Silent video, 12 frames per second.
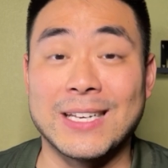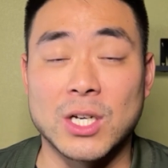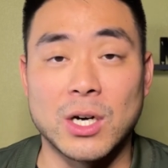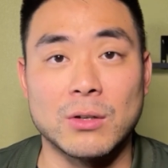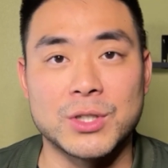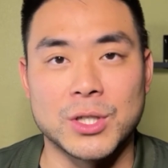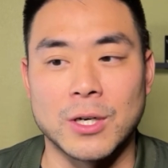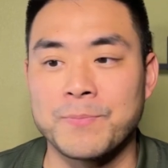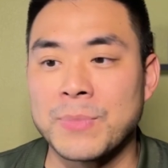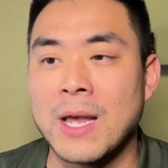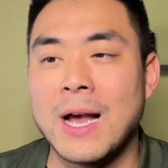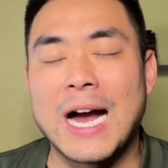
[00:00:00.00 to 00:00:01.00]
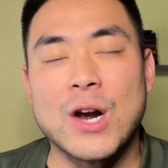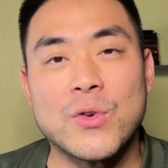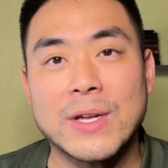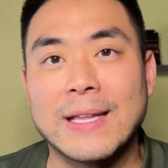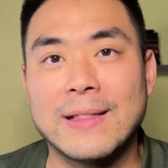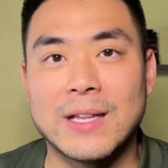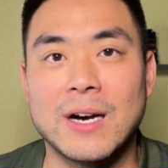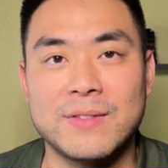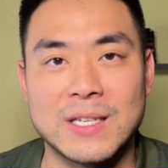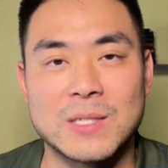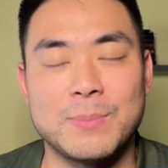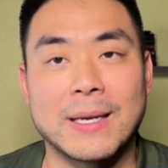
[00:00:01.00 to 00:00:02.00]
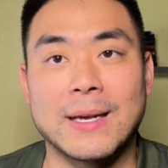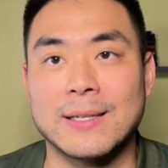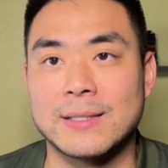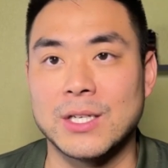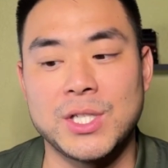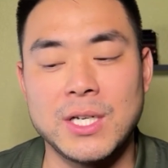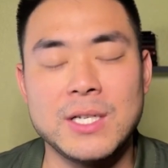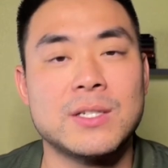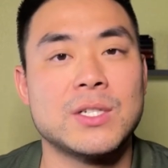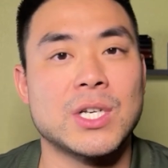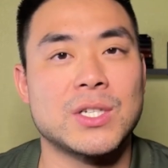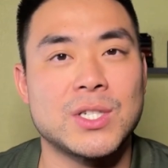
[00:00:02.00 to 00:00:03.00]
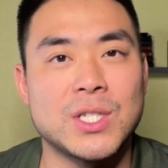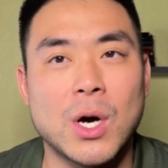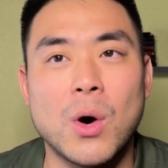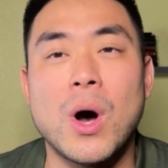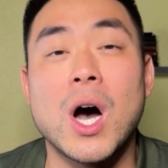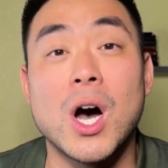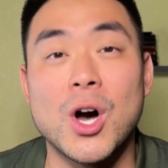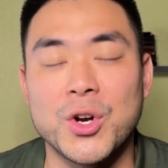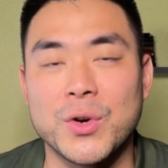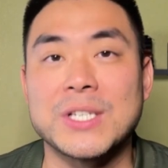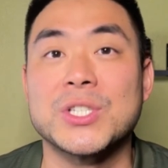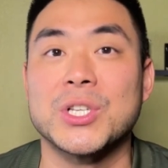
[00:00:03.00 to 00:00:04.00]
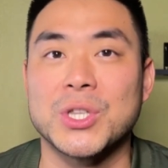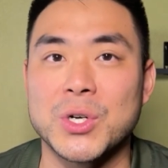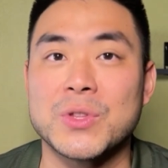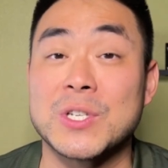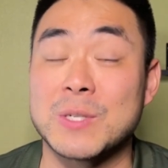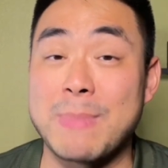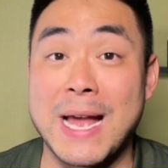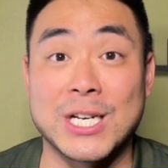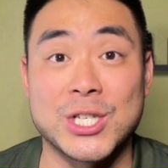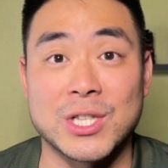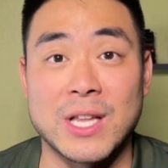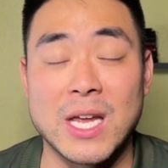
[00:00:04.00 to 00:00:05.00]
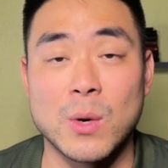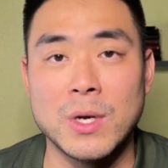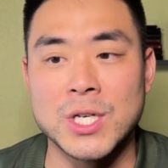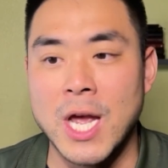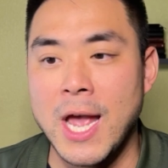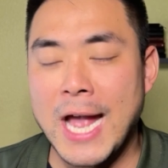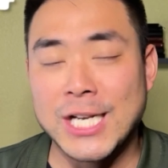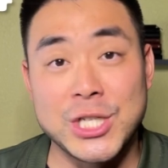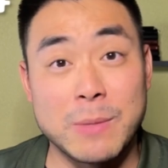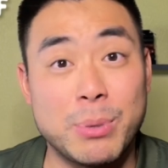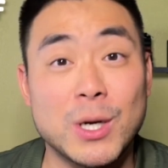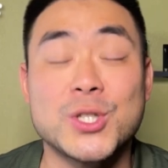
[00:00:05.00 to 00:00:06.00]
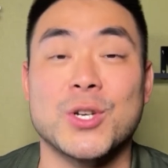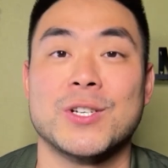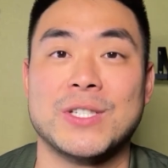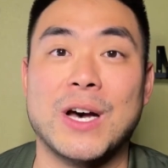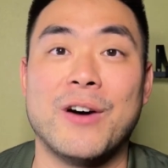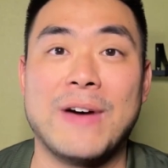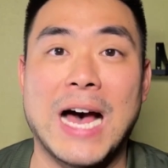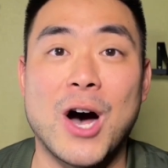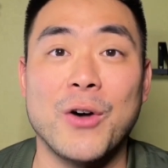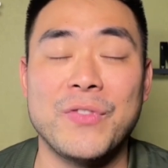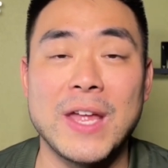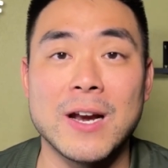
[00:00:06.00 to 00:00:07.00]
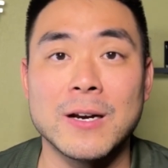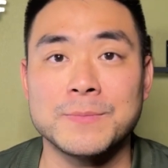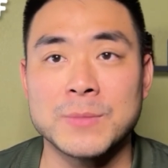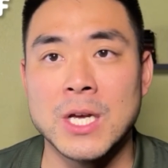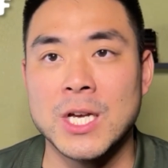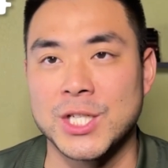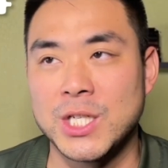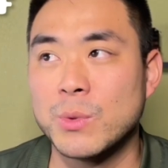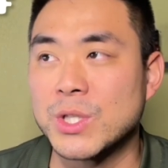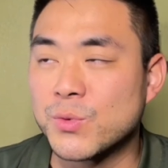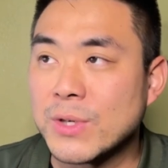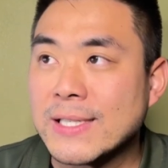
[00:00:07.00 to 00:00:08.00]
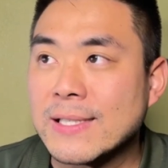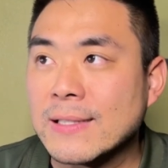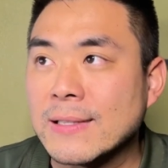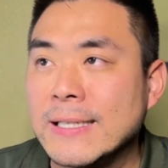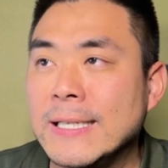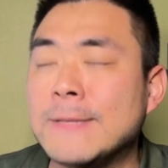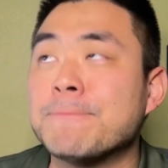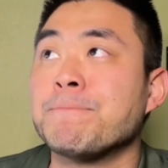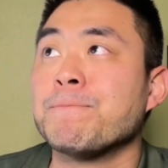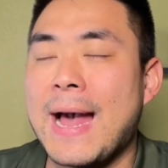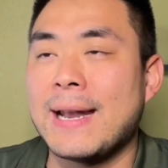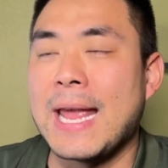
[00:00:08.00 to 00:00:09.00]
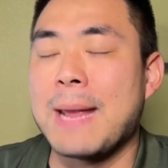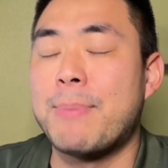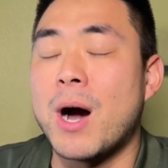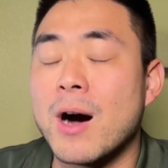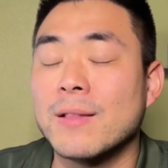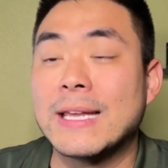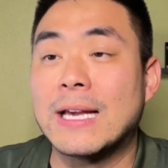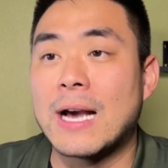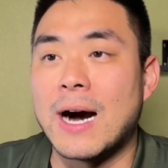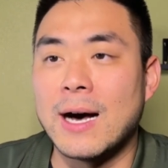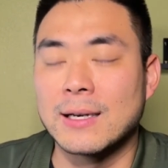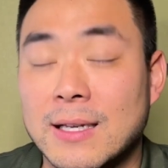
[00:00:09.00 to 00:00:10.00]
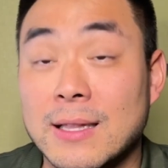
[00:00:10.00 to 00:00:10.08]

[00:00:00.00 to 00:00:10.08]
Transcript: culture. I really love this because she's just so hungry to learn the Spanish language, and she puts herself out there. She was recently at a polyglot